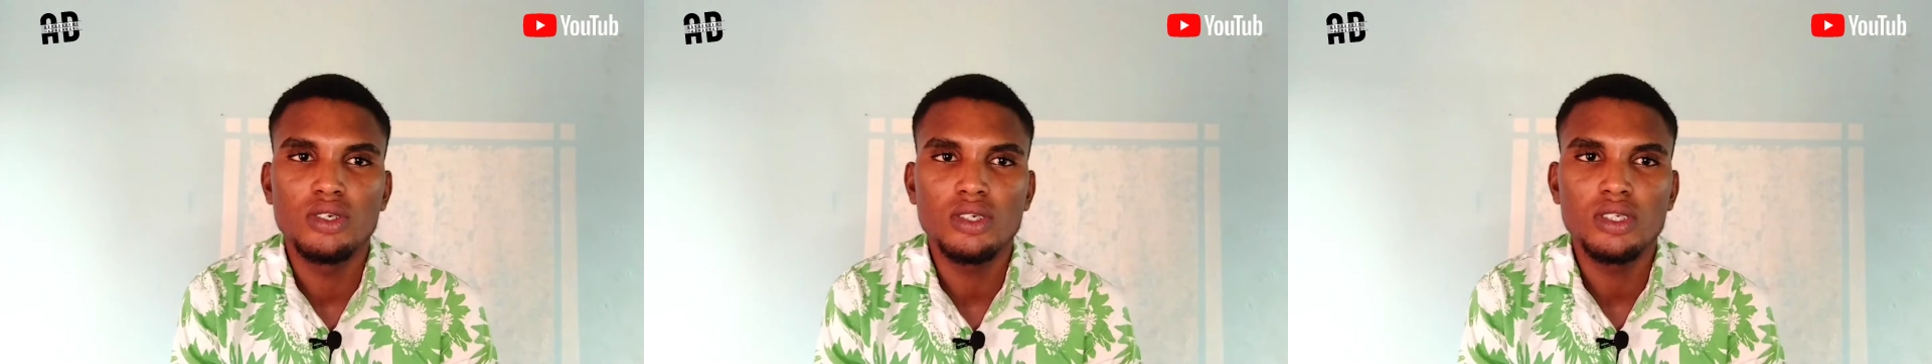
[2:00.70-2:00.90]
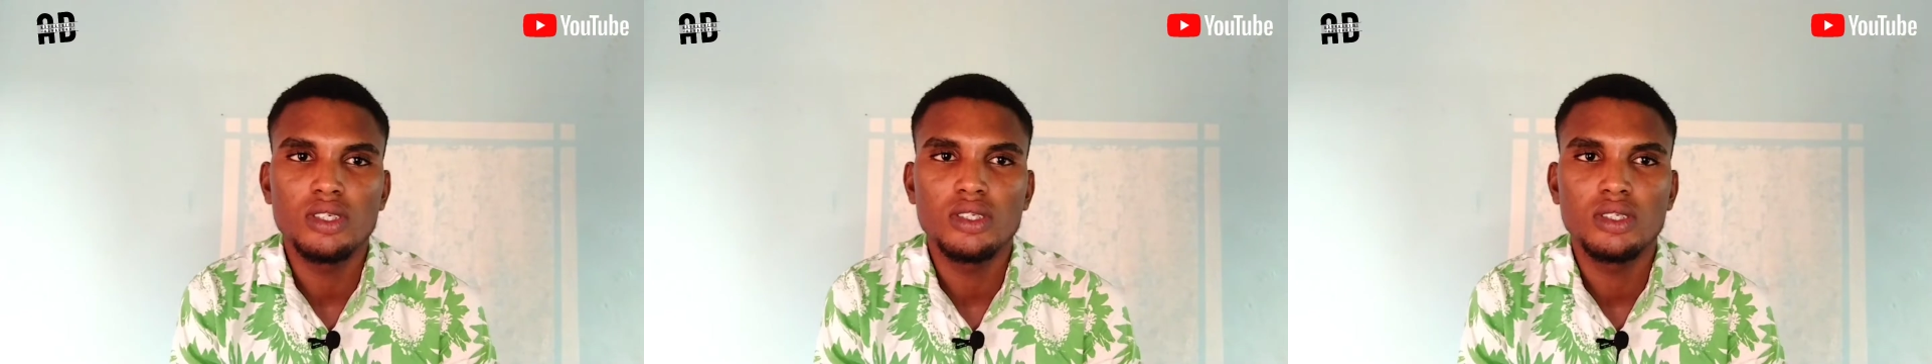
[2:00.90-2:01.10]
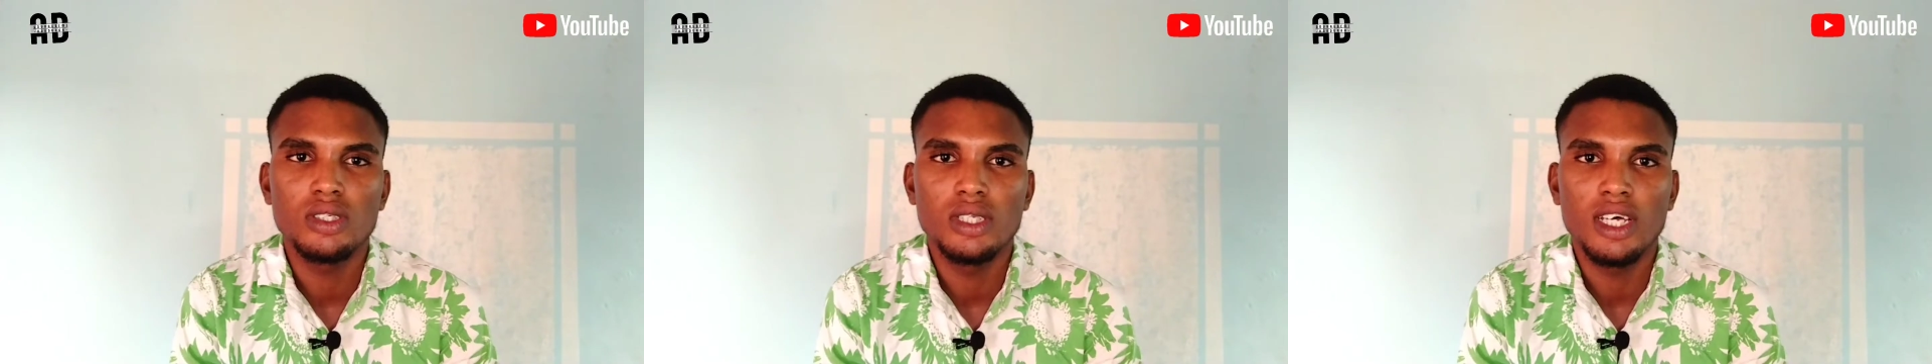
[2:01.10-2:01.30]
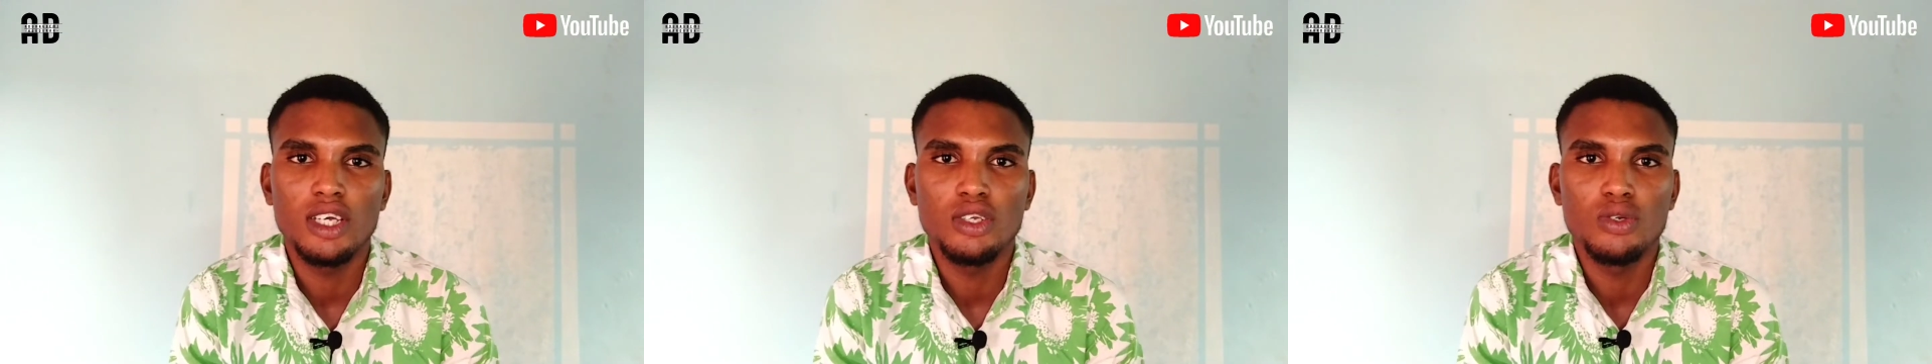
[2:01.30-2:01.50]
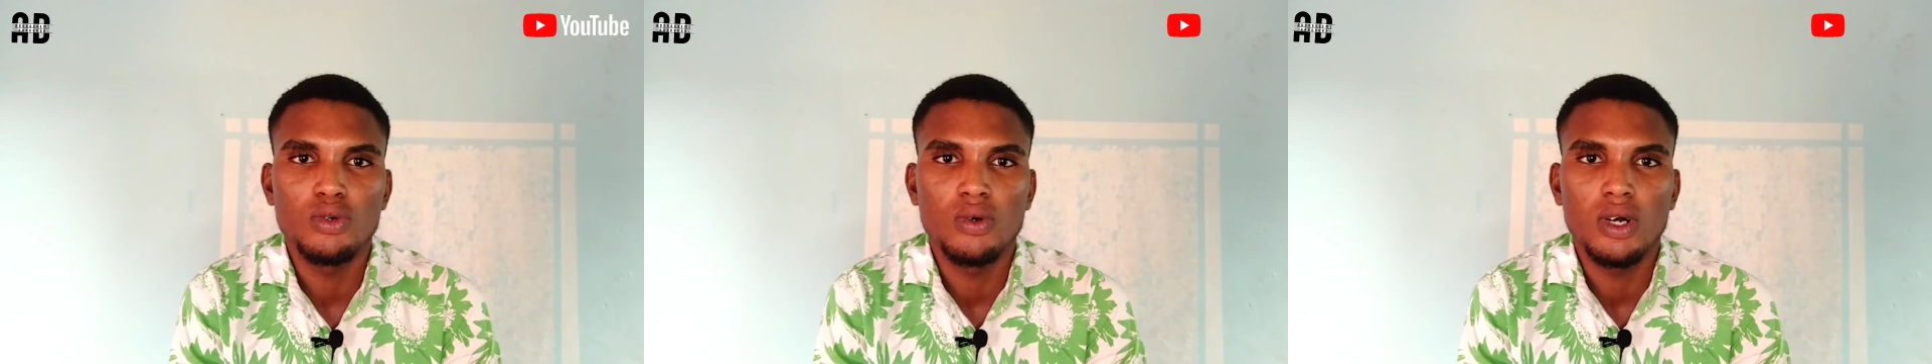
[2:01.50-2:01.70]
just that
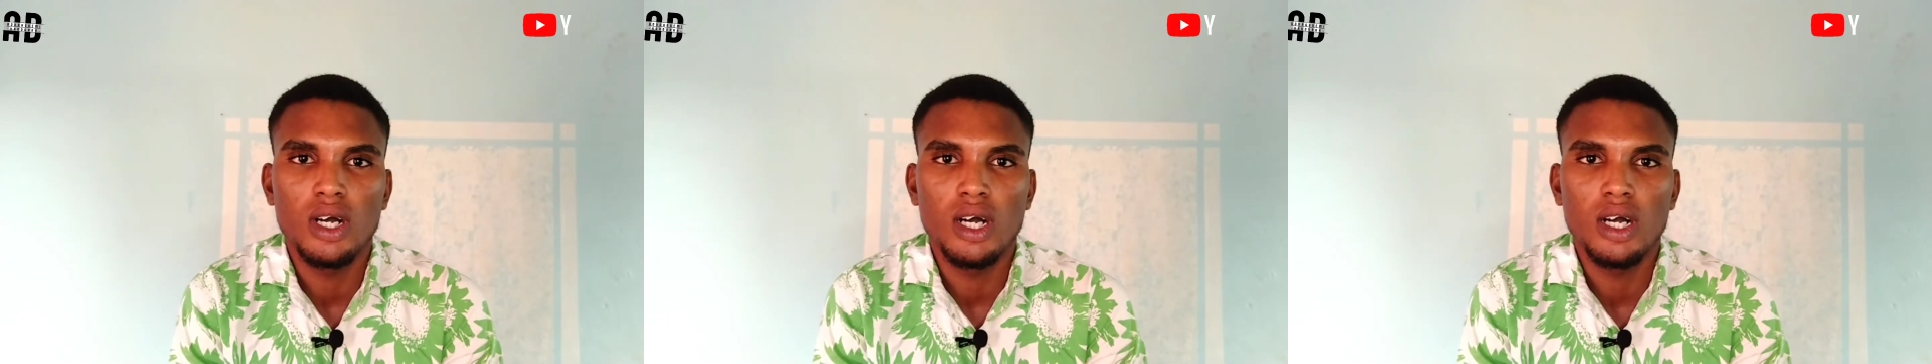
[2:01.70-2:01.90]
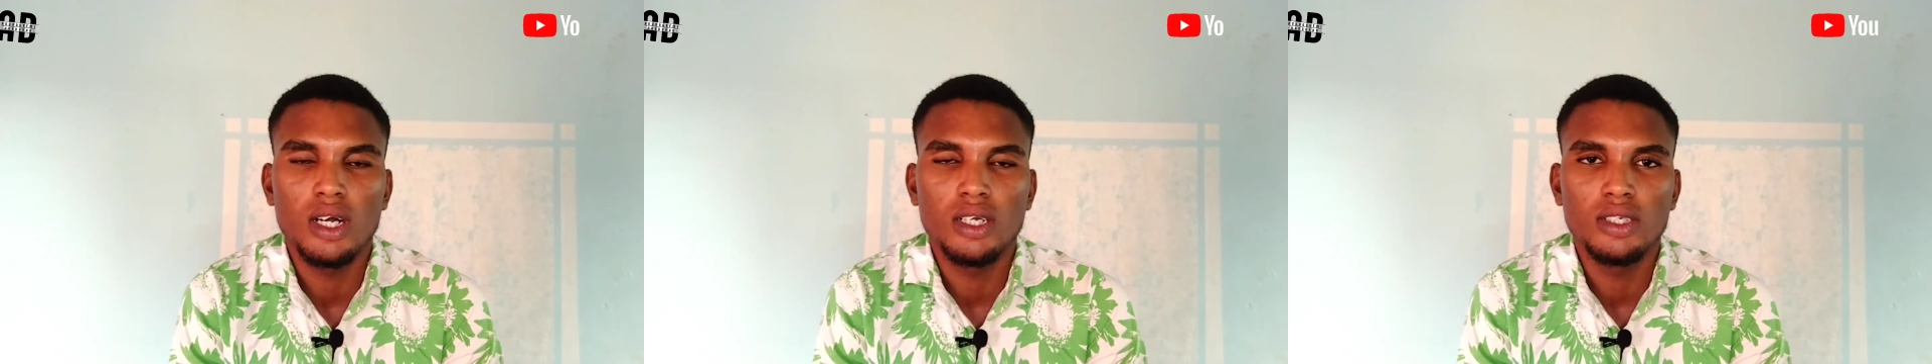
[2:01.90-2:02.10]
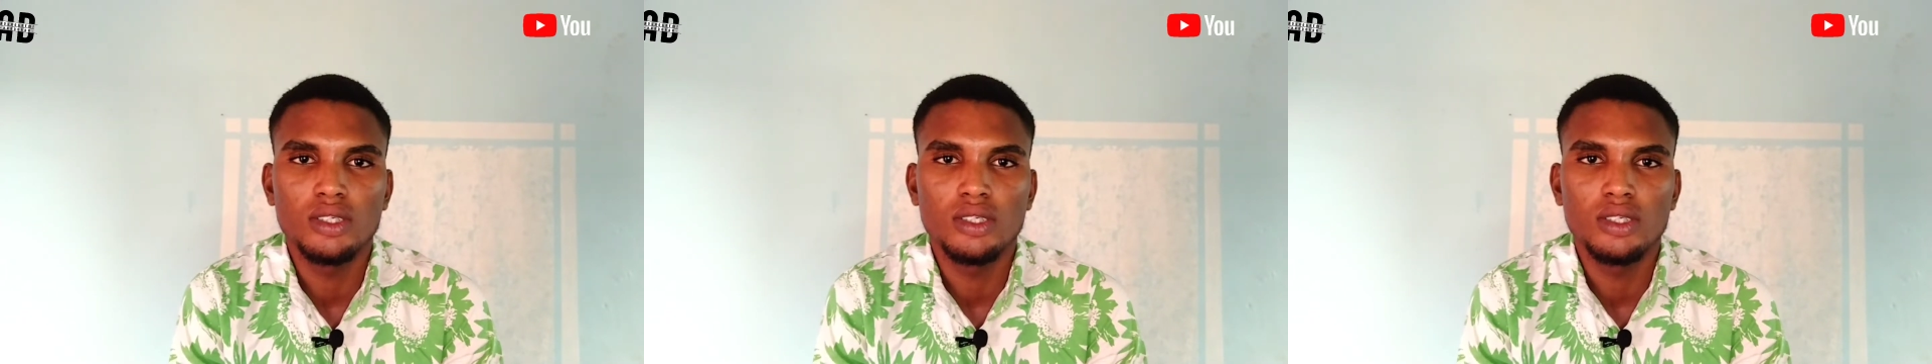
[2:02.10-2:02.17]
you are